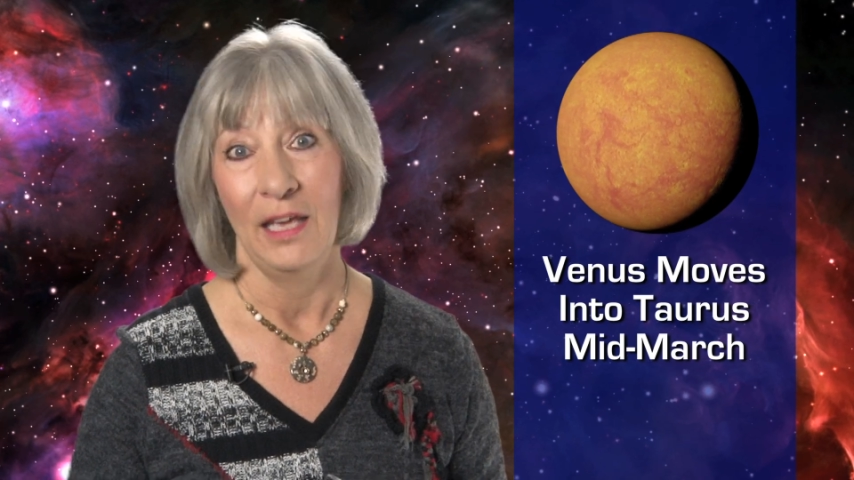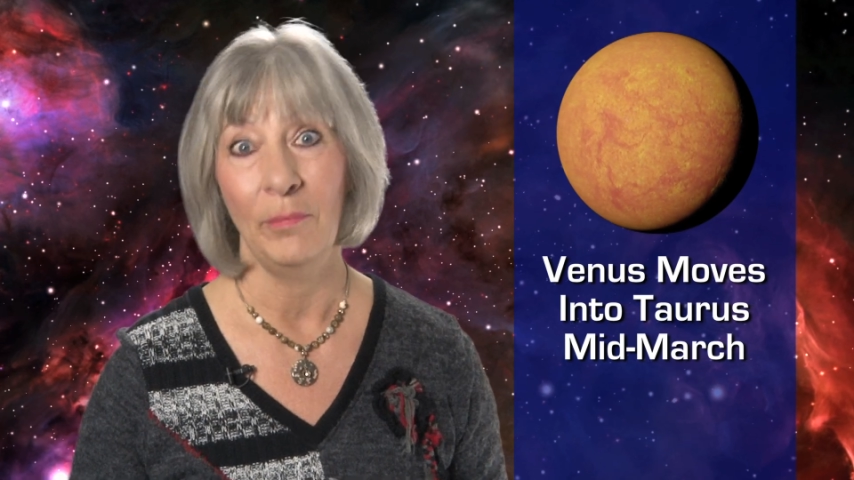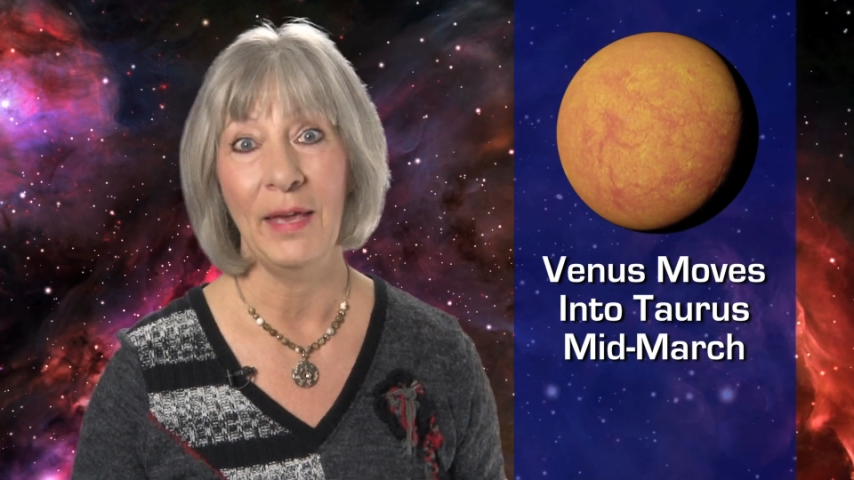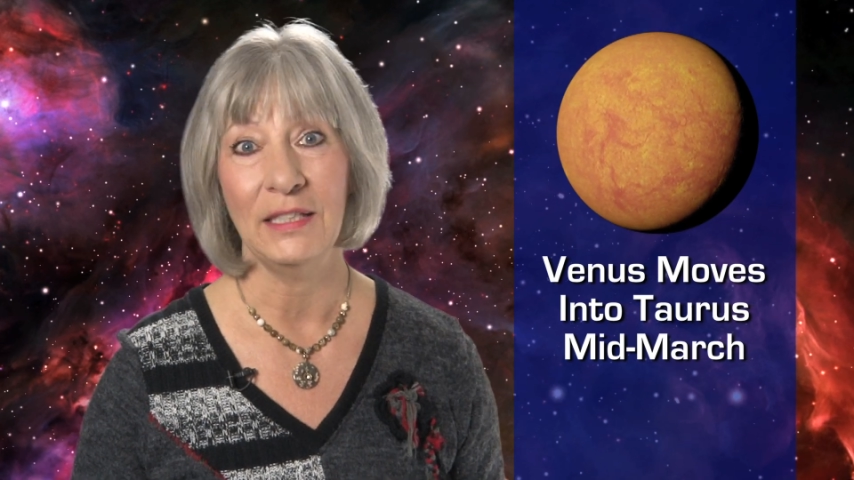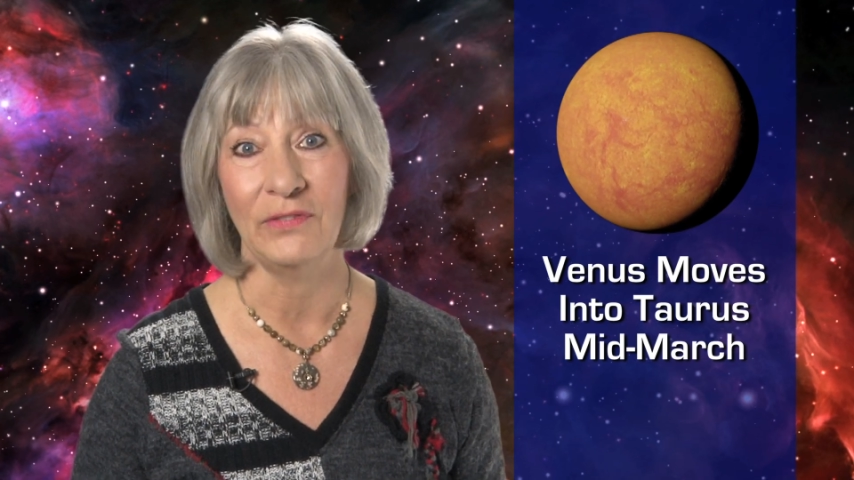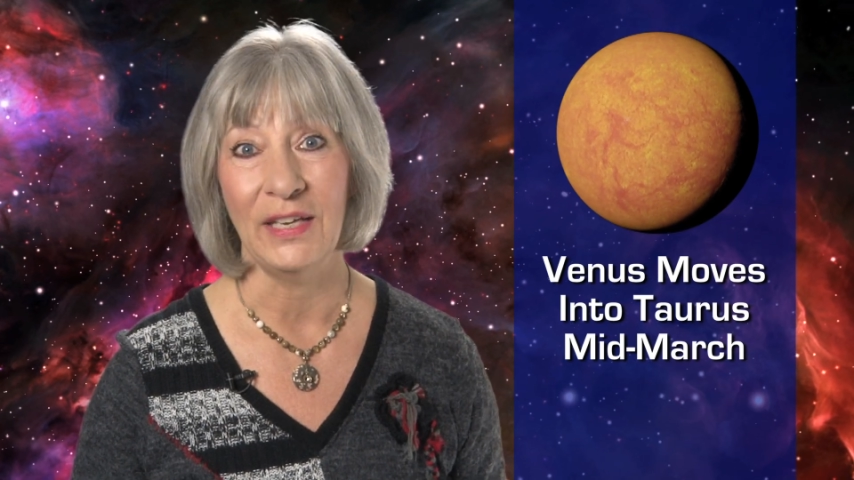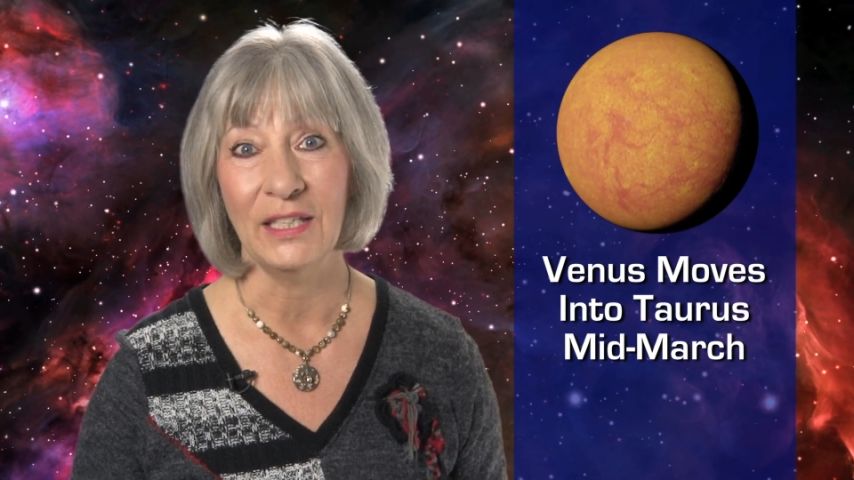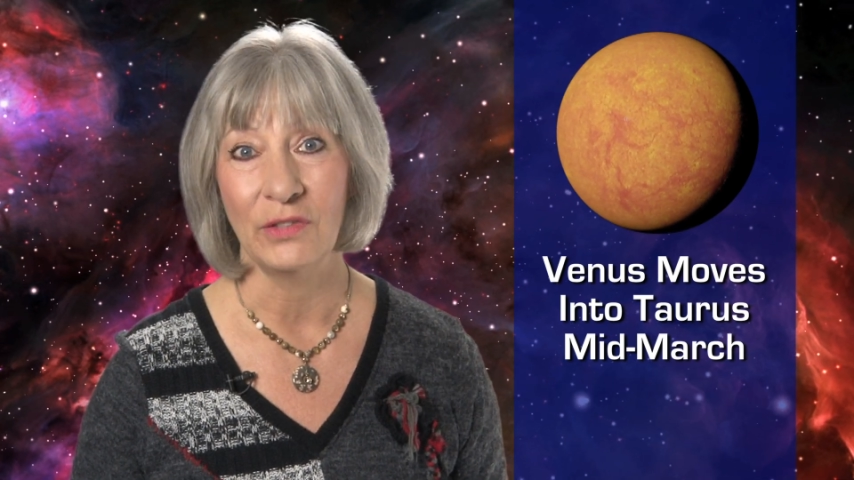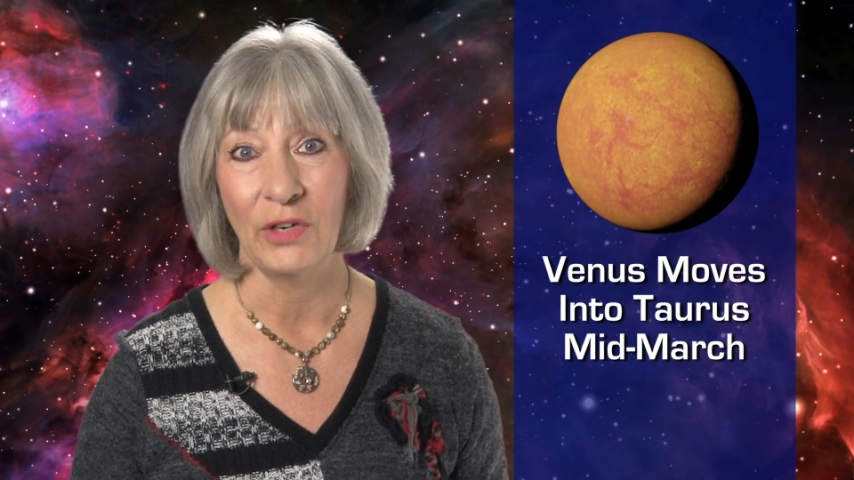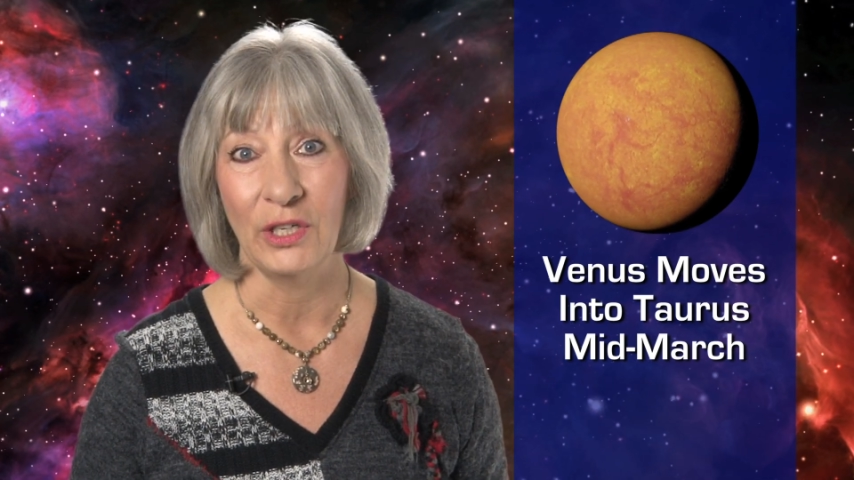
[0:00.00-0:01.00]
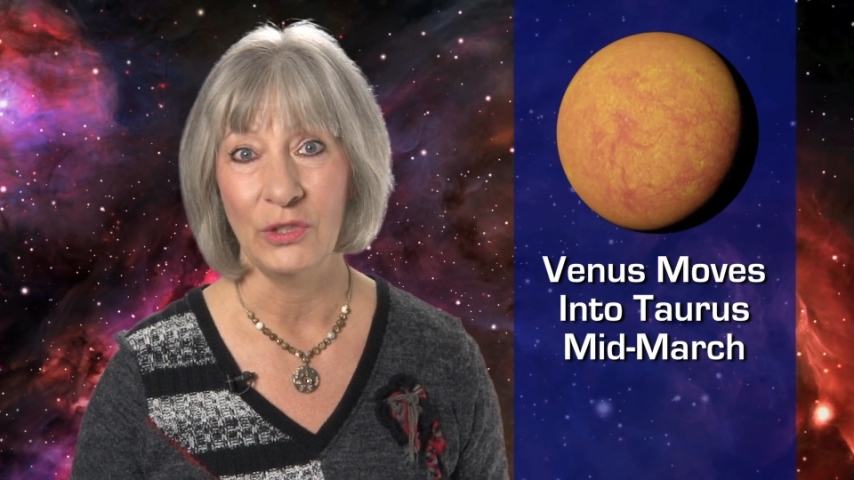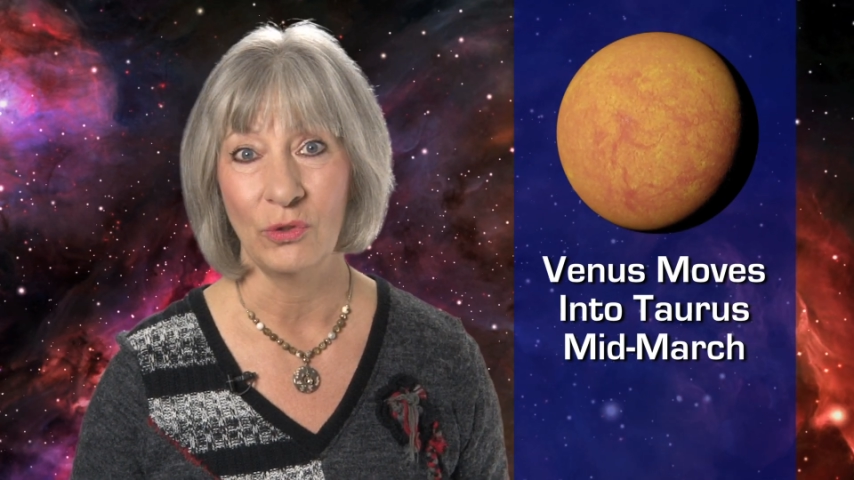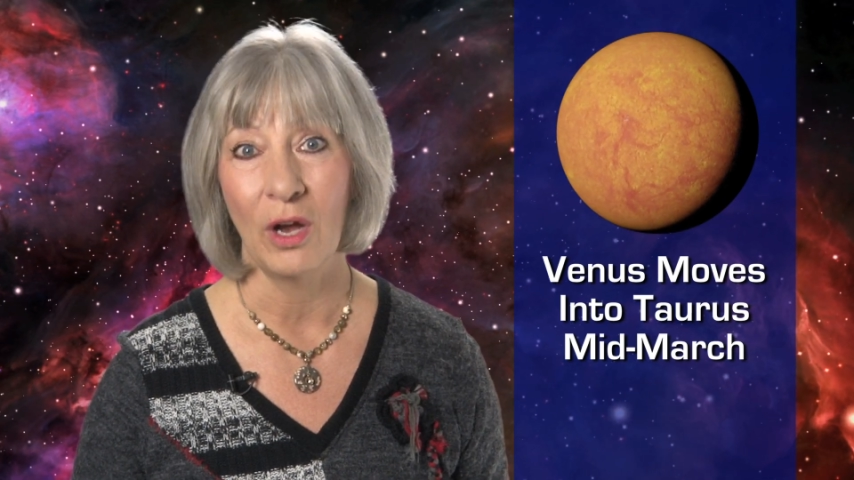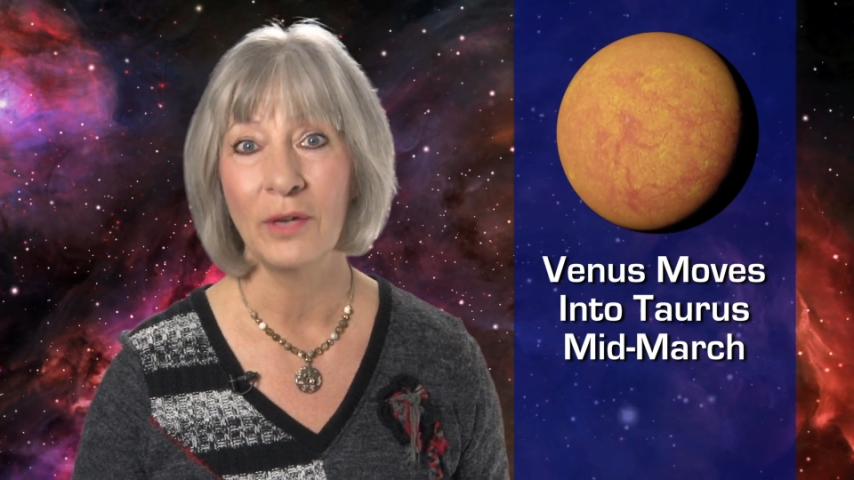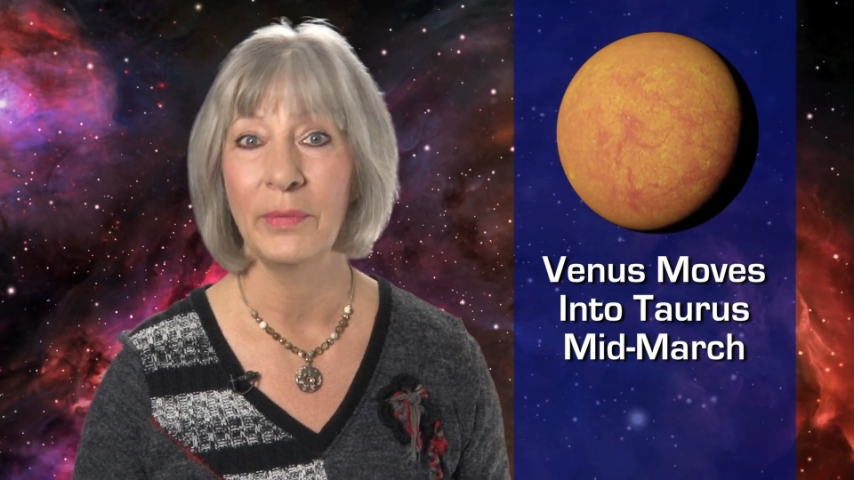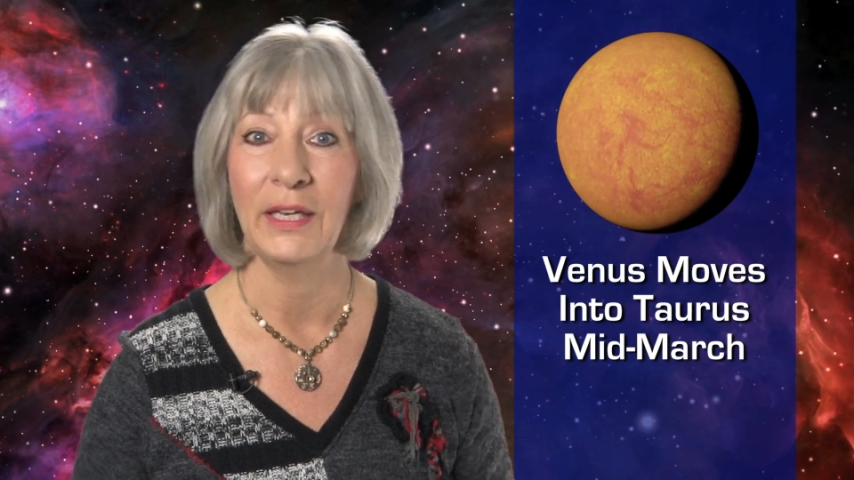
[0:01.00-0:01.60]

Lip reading: It makes Venus very strong